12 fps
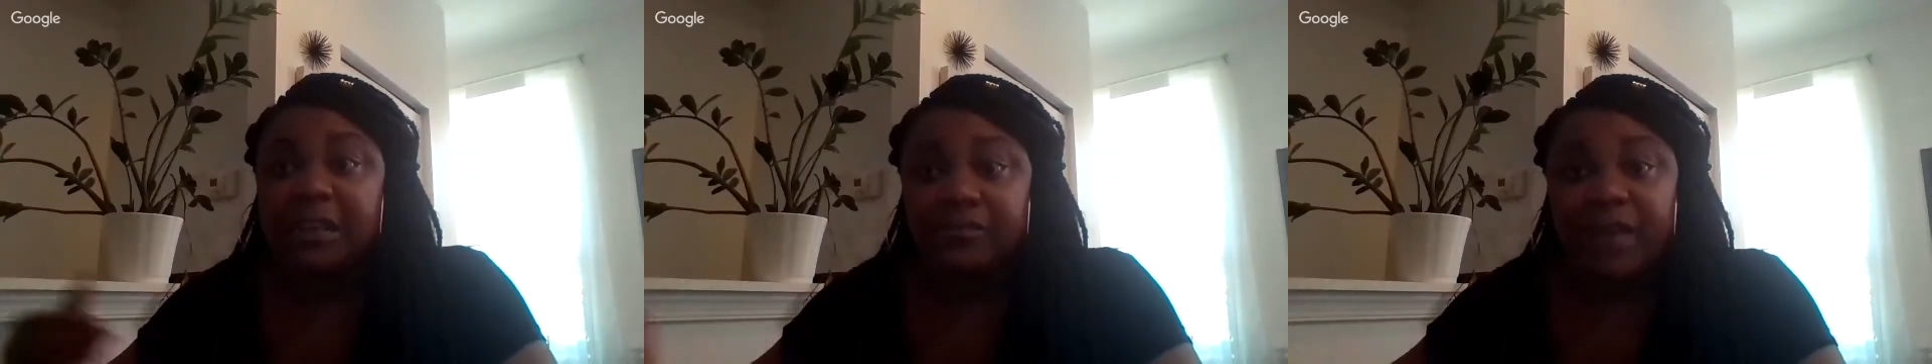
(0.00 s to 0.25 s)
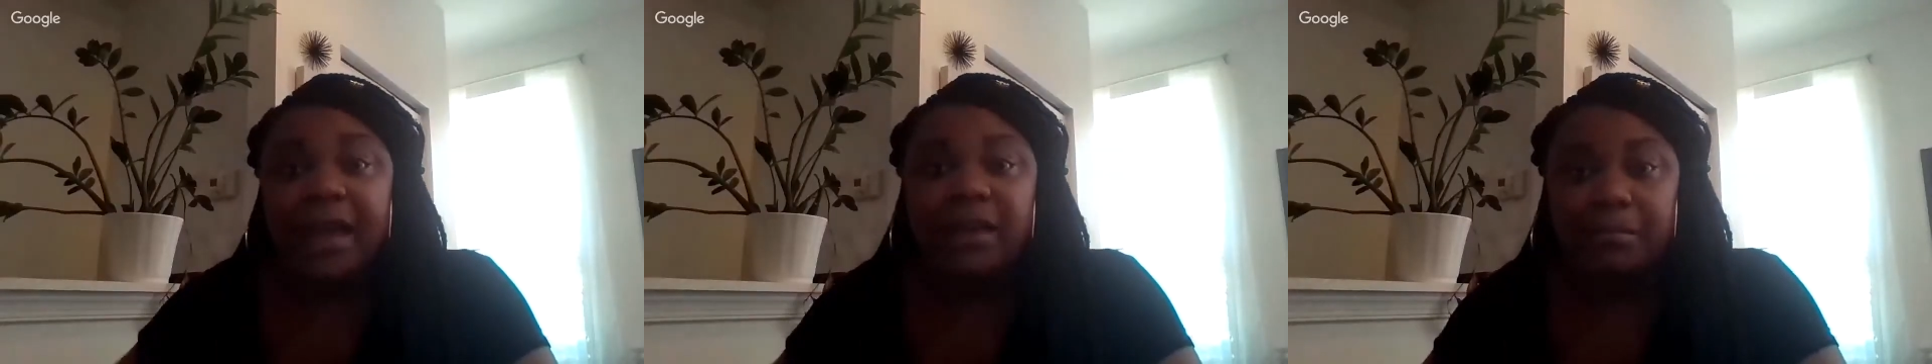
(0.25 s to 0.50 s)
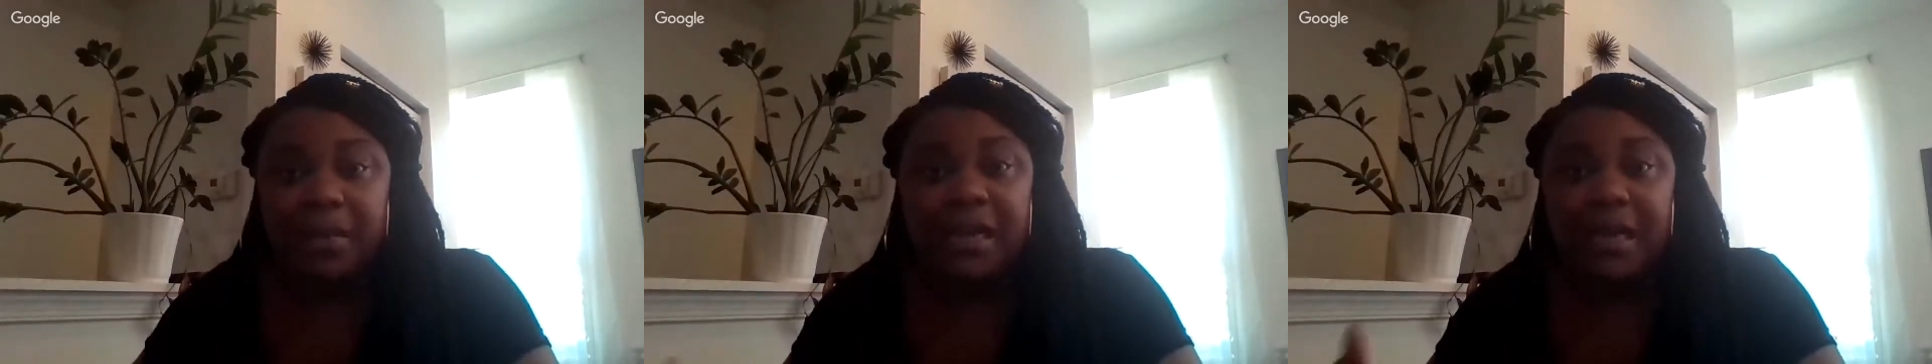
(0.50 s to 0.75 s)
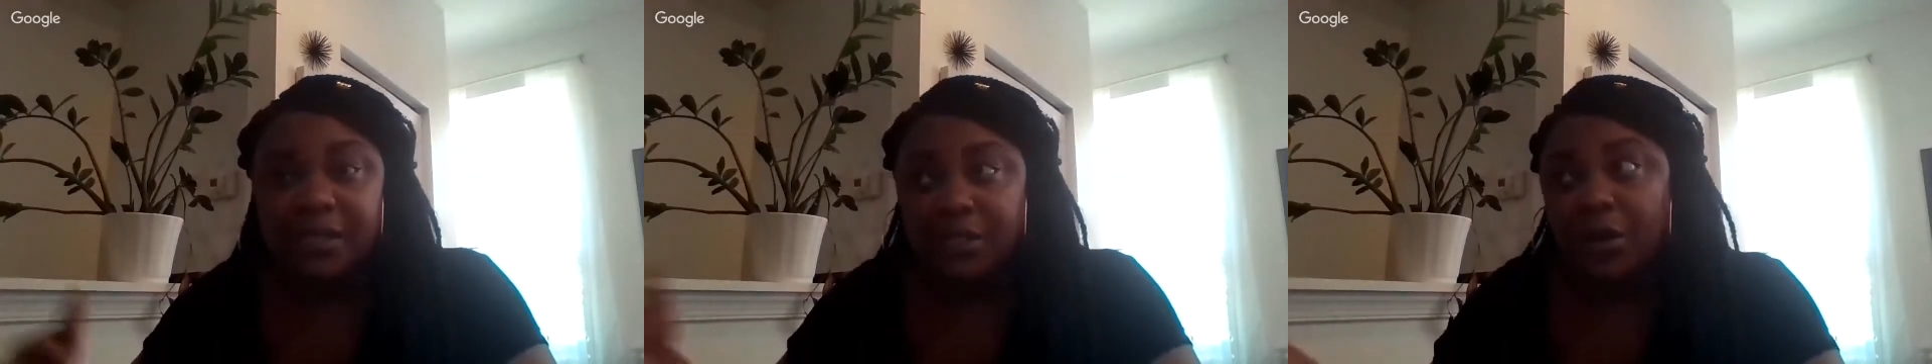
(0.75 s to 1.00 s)
Like she
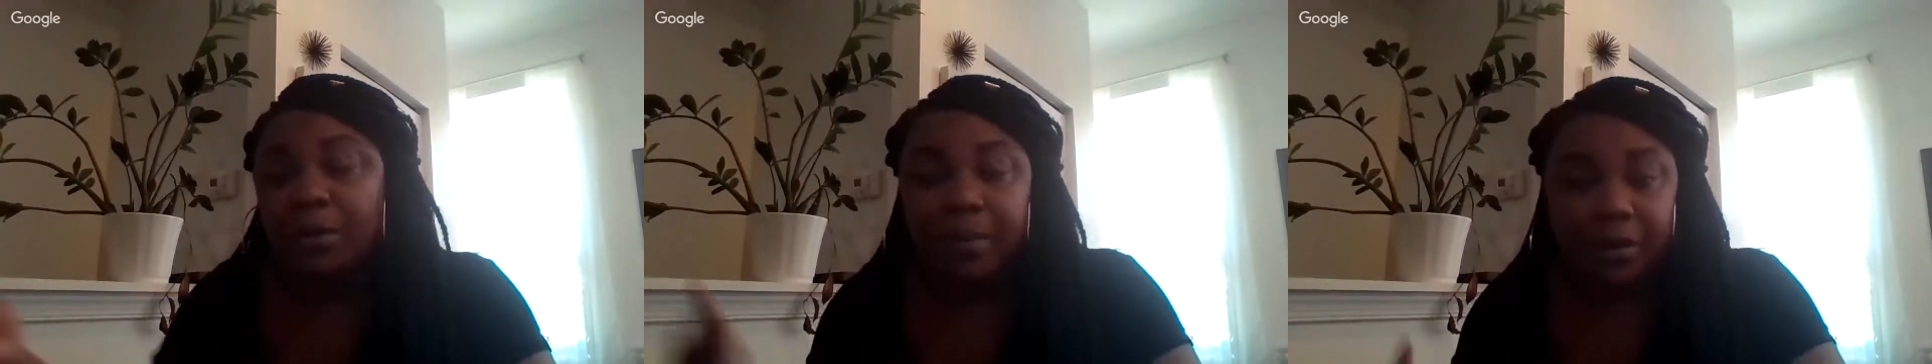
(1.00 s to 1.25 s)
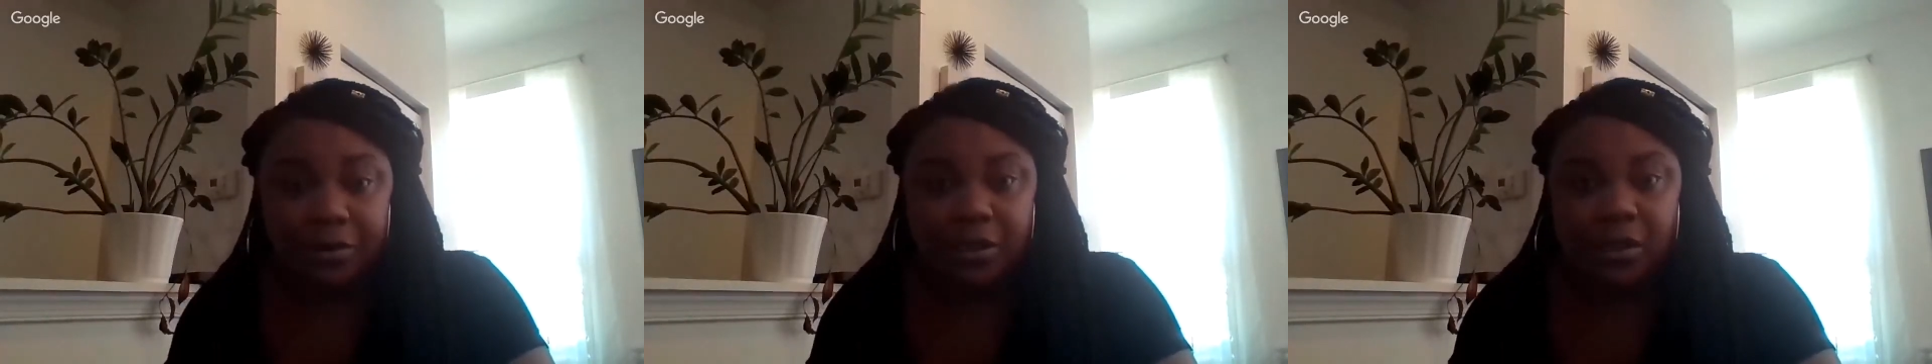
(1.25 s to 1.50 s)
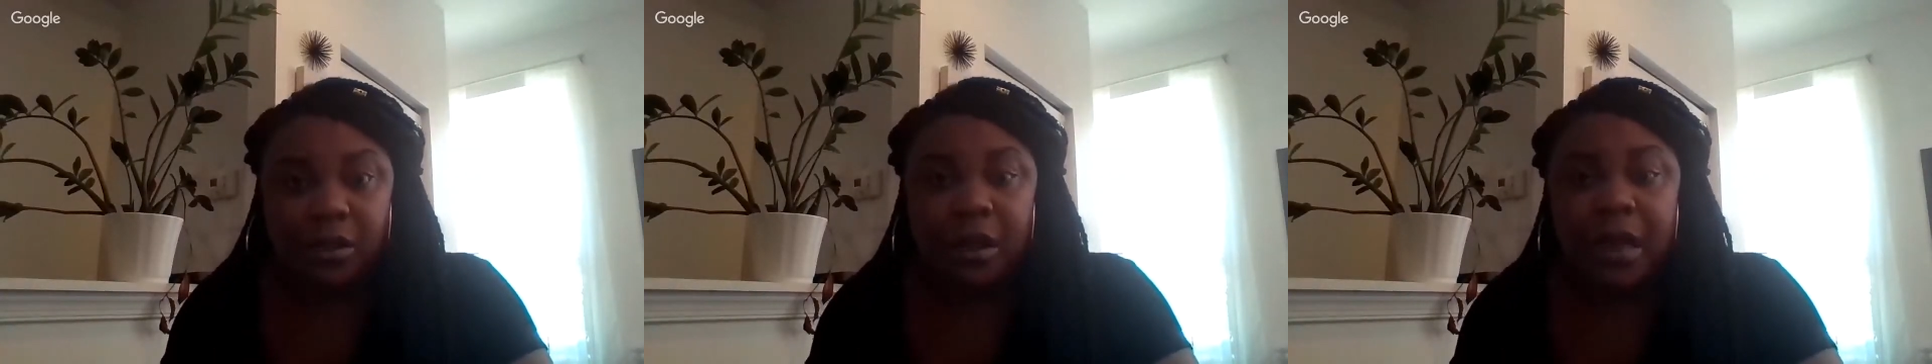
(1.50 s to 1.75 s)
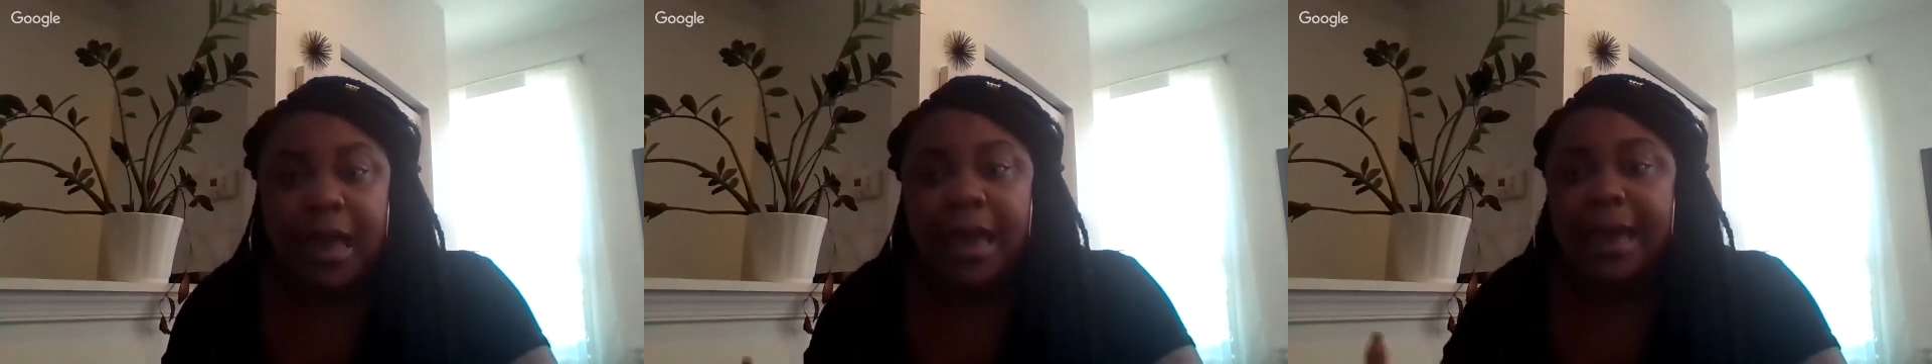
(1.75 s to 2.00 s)
invited me as her
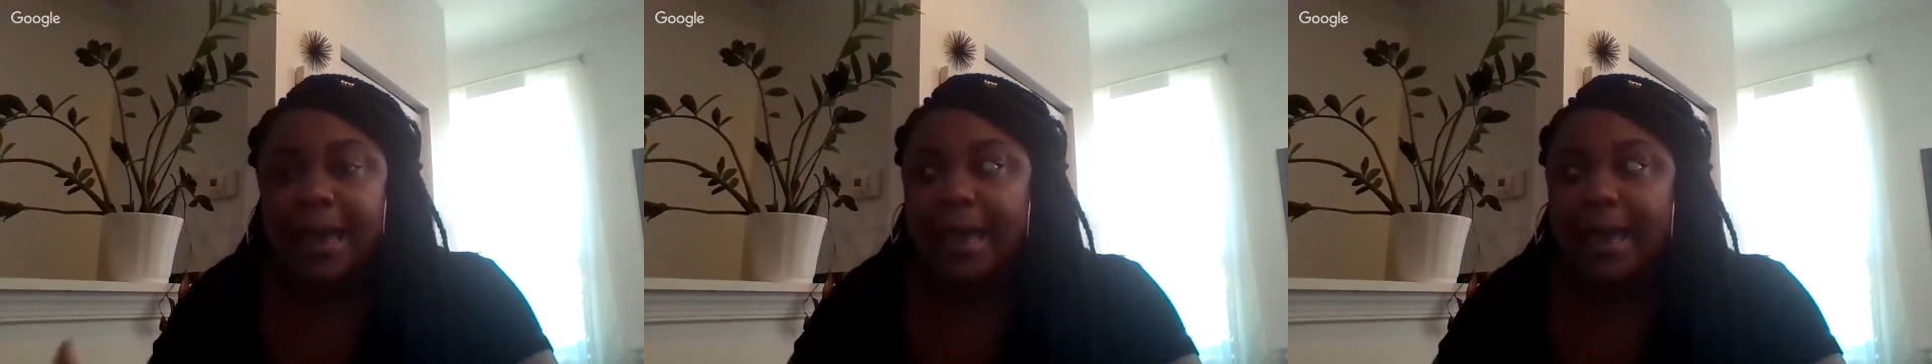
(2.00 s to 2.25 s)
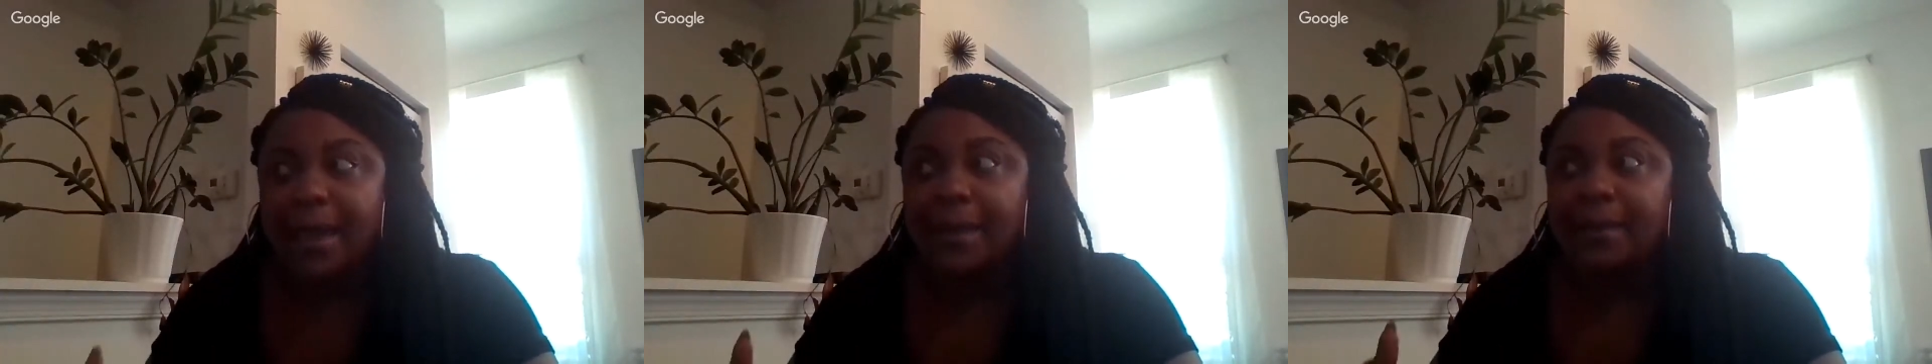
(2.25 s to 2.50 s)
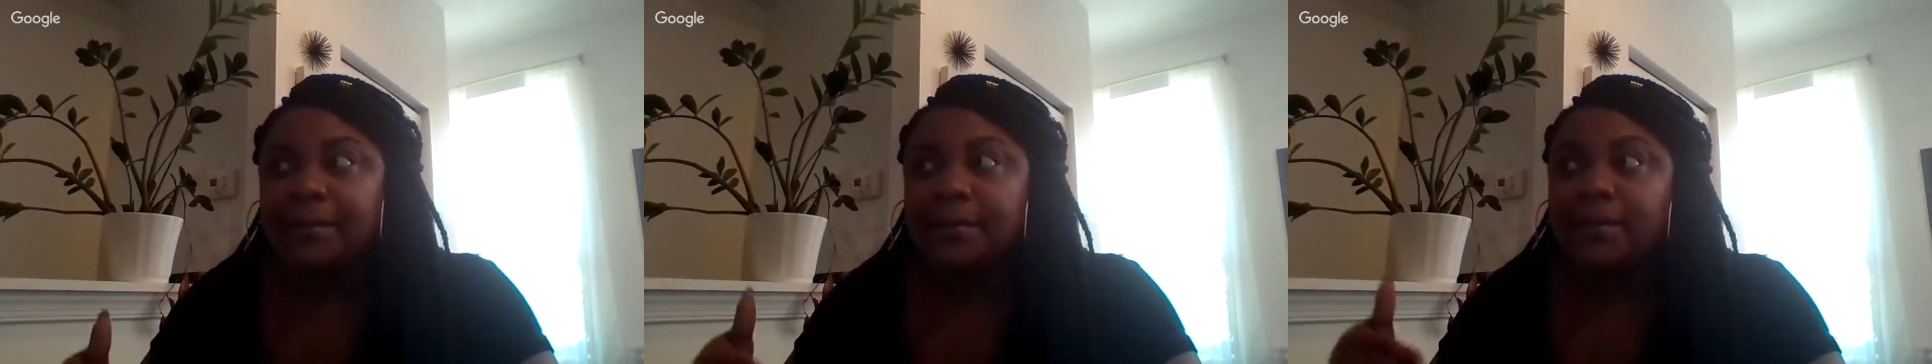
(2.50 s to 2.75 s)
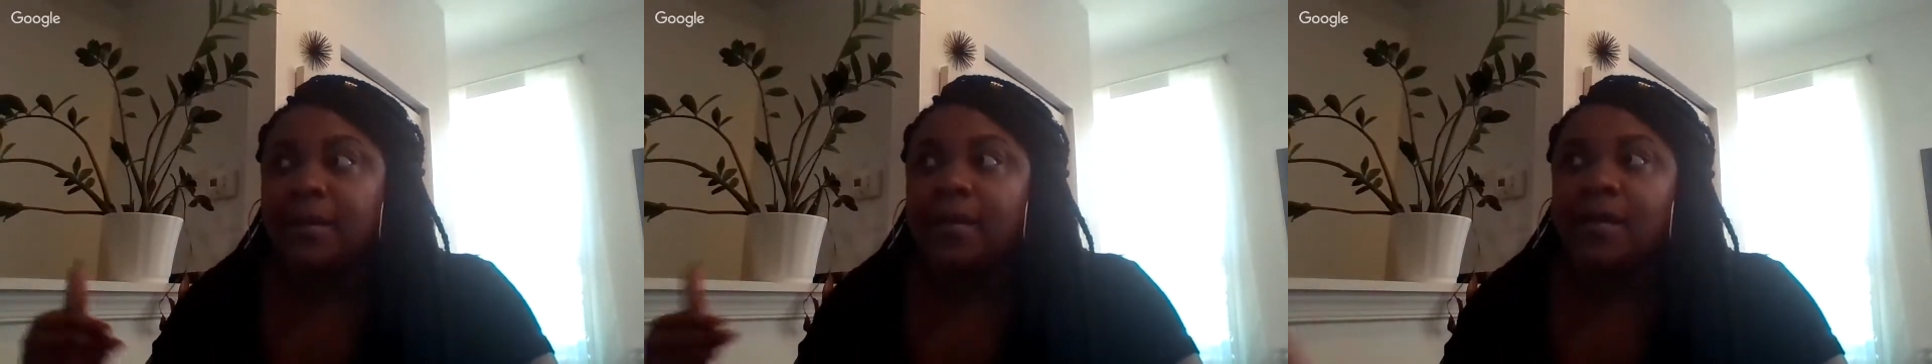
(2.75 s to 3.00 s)
person
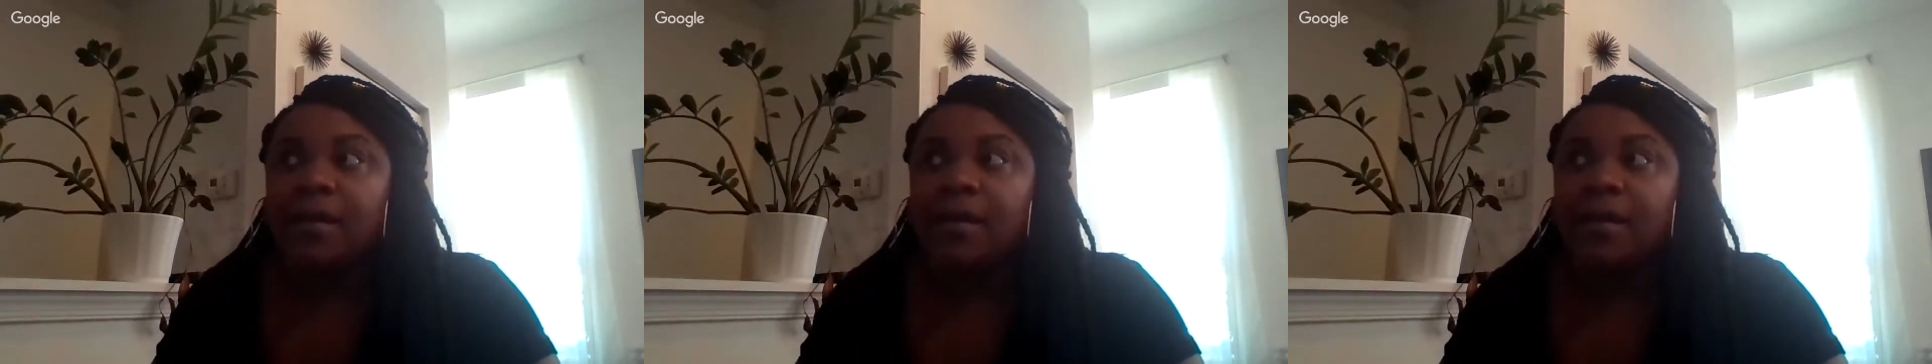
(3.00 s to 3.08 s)
and